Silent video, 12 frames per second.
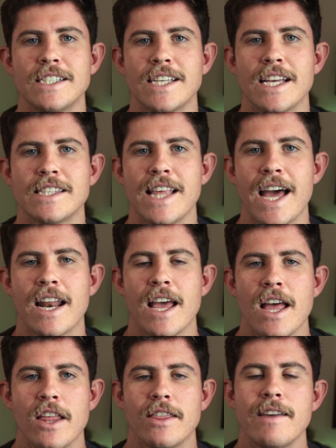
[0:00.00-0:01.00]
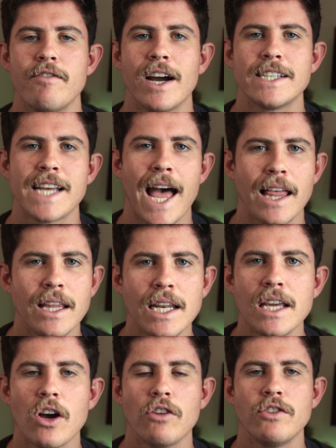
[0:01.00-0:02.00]
says that the
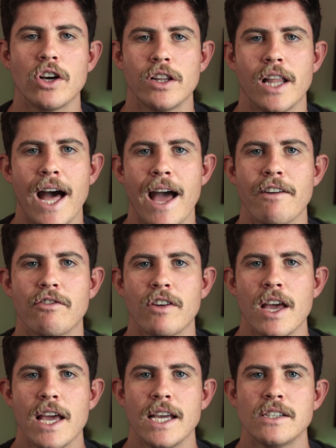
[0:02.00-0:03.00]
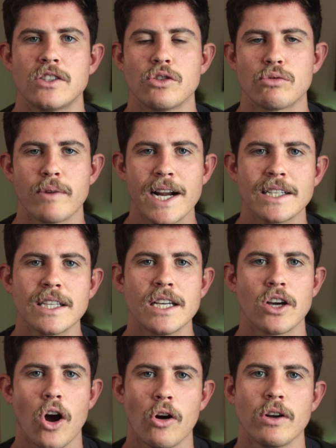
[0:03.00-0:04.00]
vitality of your life is directly
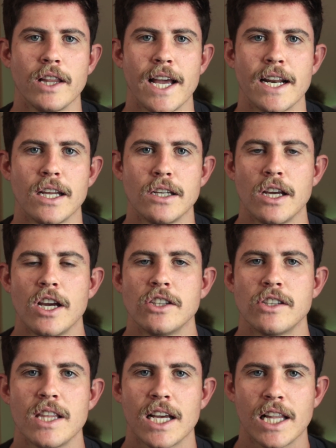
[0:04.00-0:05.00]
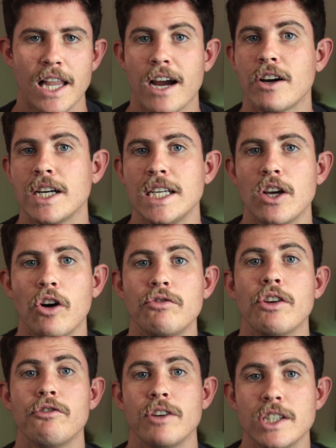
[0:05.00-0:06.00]
correlated to the clarity of
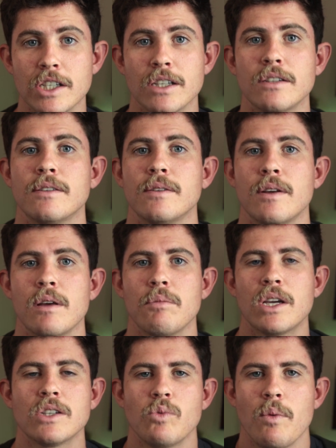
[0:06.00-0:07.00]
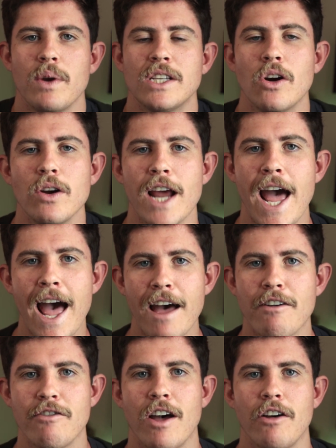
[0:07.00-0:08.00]
your vision. Because when we don't
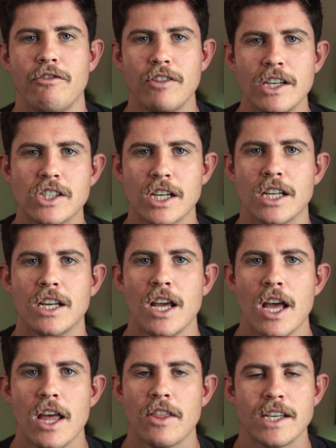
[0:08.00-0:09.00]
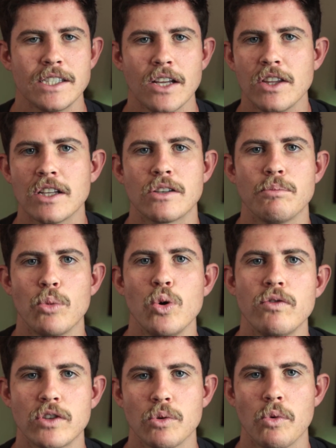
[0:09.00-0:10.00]
have a vision, there's nothing to
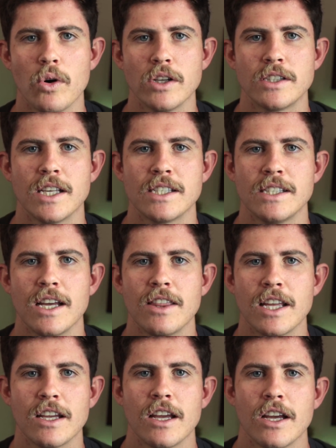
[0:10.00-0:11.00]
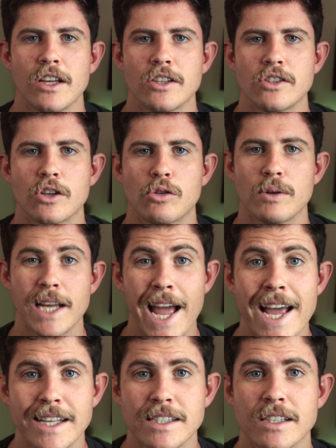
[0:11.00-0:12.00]
move towards. There's nothing to
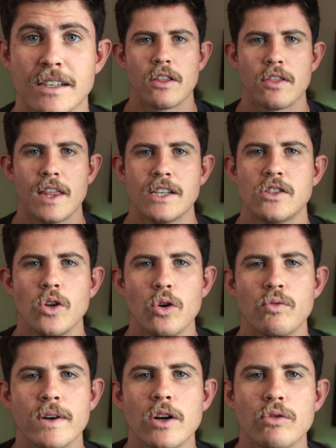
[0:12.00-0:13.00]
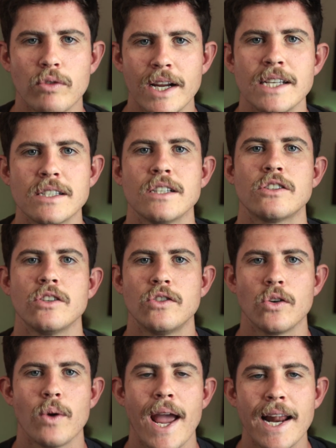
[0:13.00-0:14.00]
create. There's no real reason to
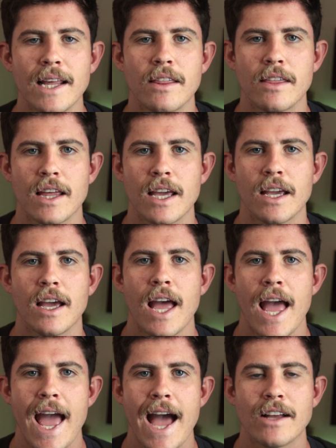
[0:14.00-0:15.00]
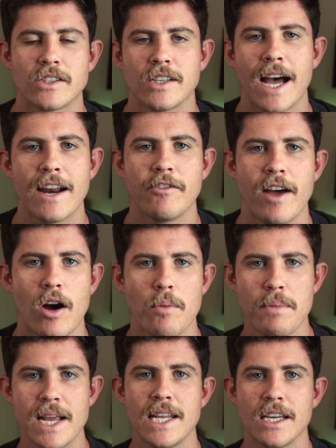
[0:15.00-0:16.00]
do anything outside of our
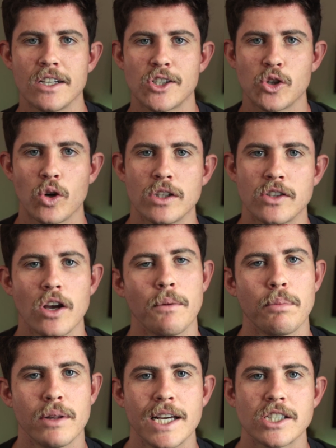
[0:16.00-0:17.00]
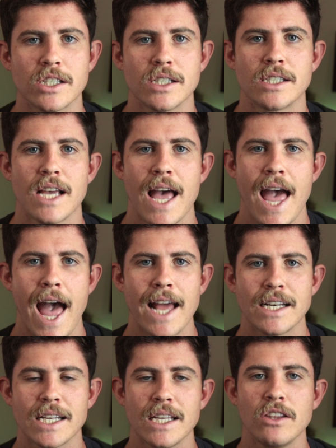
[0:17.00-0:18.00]
immediate short-term pleasures.
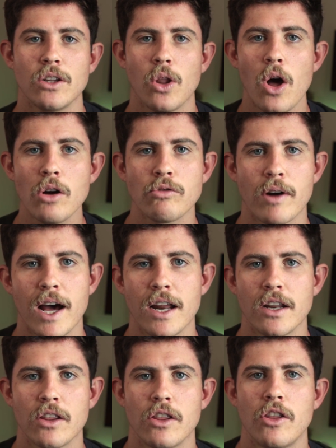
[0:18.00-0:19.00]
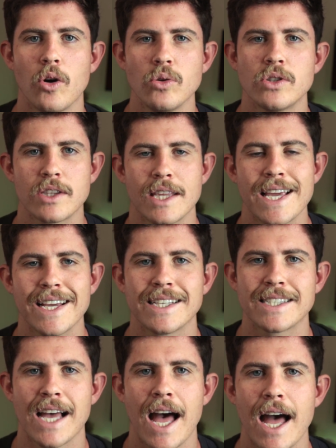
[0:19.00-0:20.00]
And in the long run, those
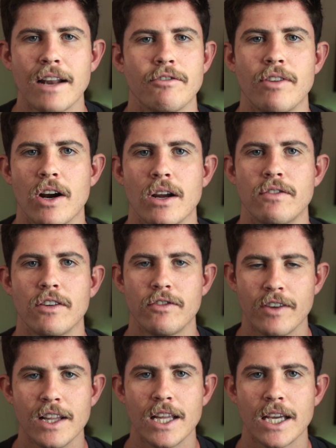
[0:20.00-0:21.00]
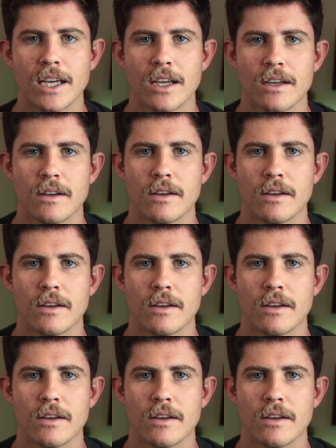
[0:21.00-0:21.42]
things aren't very fulfilling.